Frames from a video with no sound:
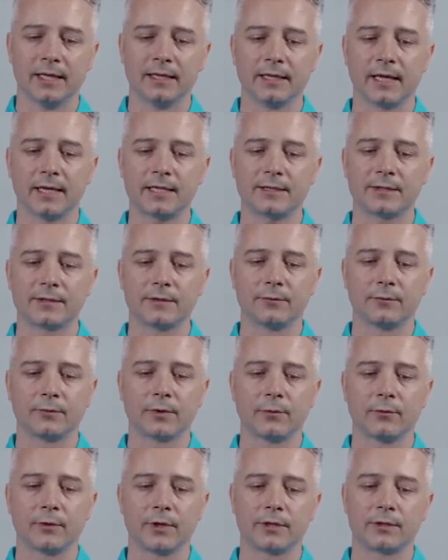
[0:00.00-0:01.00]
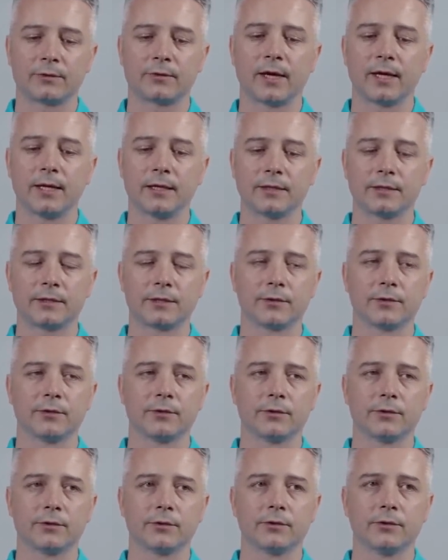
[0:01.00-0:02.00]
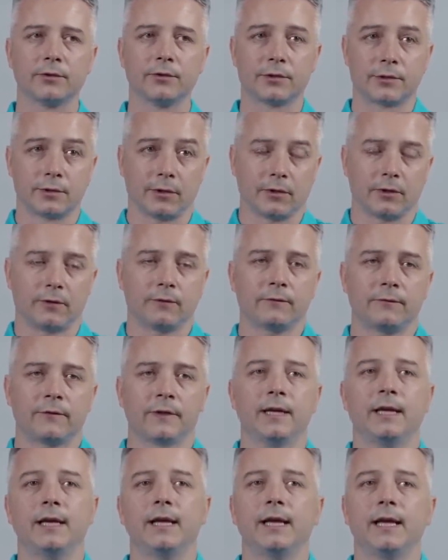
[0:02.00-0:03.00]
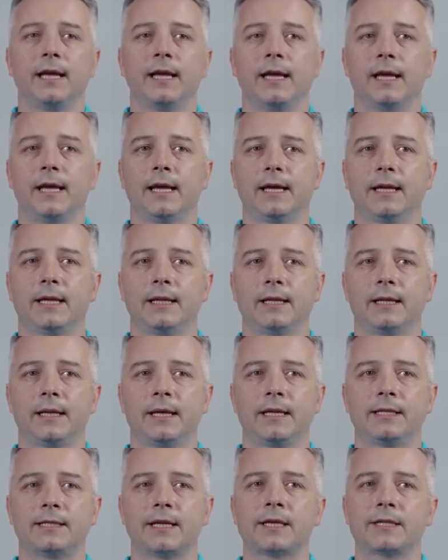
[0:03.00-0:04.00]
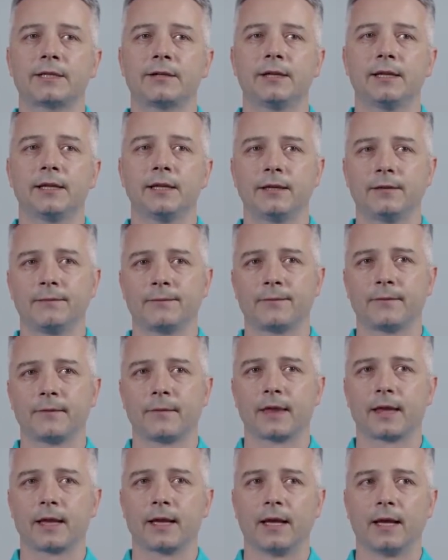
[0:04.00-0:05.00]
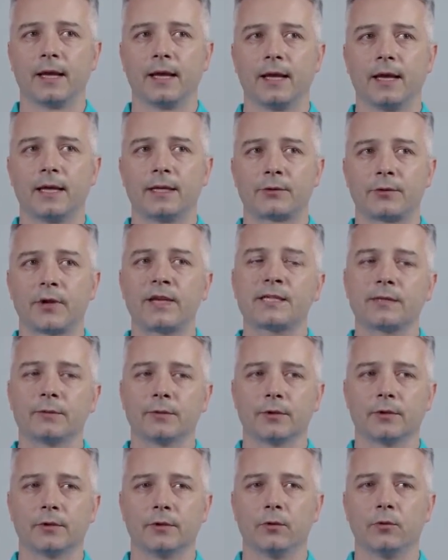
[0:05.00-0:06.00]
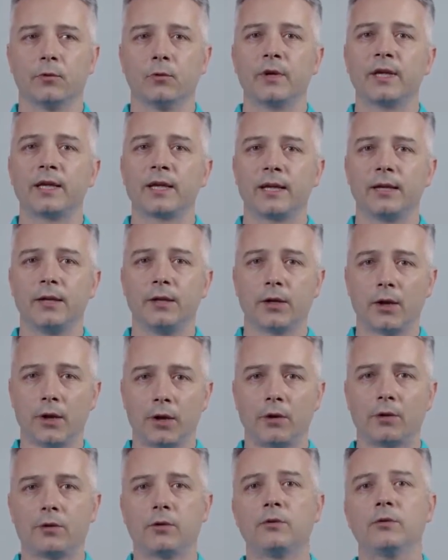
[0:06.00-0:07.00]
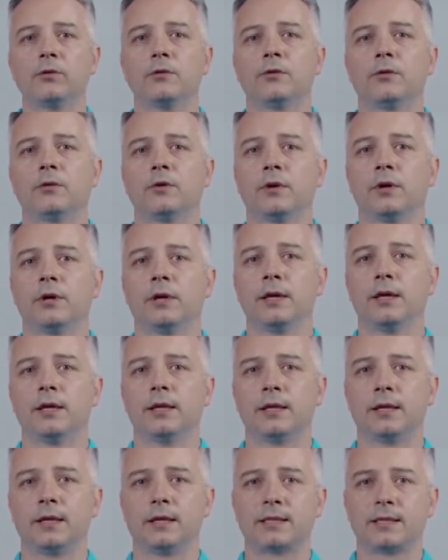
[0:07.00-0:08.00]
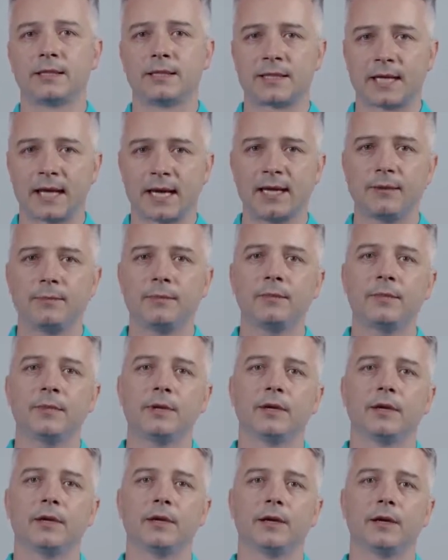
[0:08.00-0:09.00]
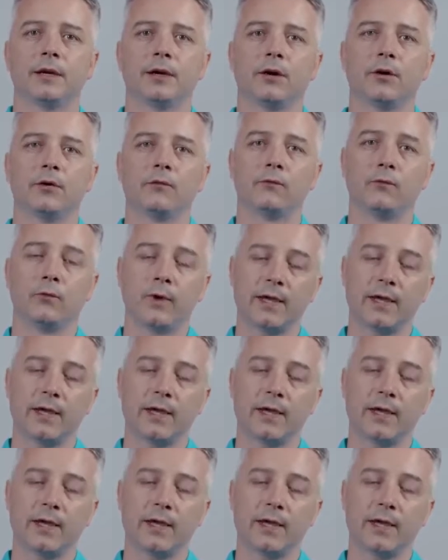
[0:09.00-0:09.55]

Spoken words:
That's what we're trying to solve, and it's actually traceable. We can know the time of